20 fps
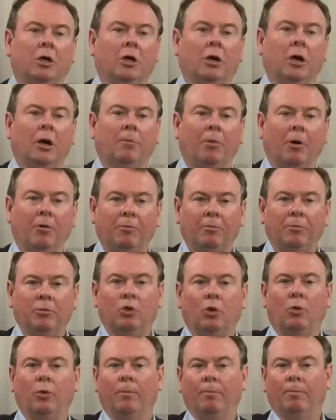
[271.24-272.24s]
are, apart from
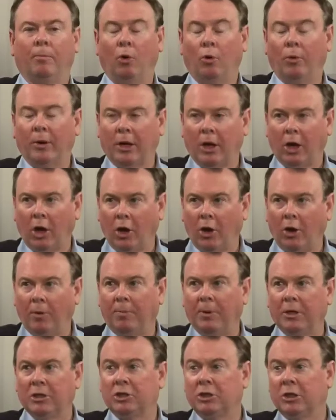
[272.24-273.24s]
Boeing,
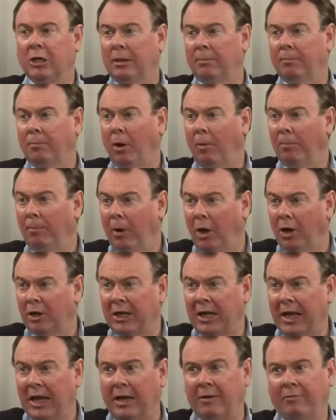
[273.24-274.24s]
Airbus and
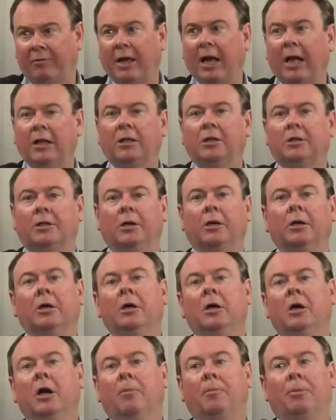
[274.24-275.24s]
Bombardier of Canada.
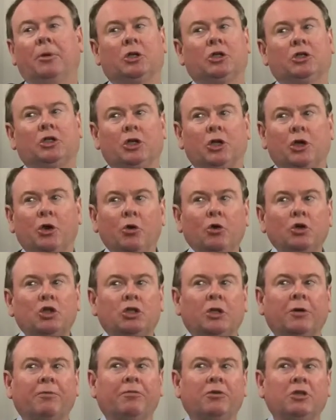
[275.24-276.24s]
But there's a
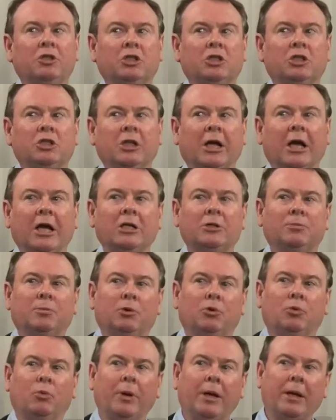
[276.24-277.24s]
huge difference in size
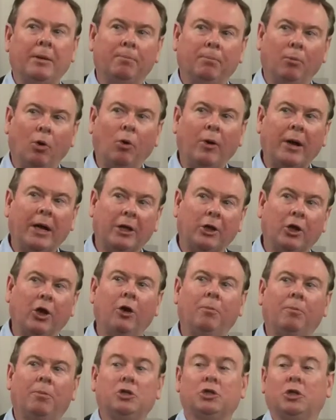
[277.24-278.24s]
between Boeing and
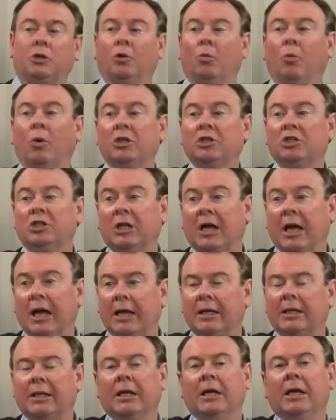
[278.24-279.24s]
Airbus on the one
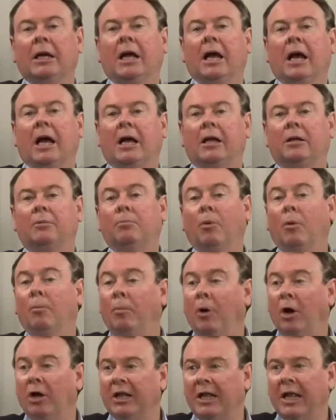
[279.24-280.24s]
side and
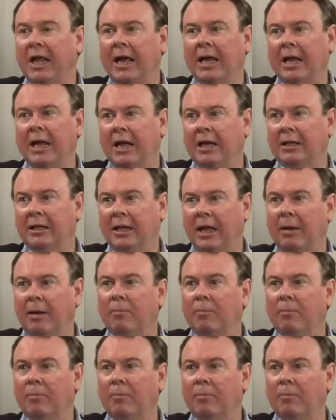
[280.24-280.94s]
Bombardier and